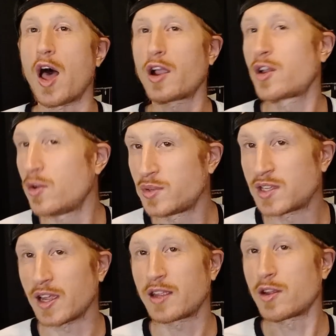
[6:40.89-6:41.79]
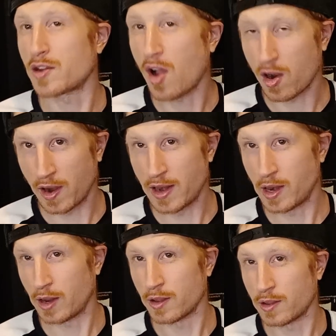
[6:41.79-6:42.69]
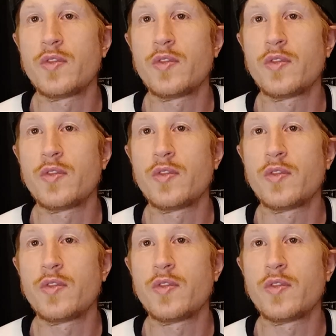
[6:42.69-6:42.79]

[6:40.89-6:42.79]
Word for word: acoustic guitar ending.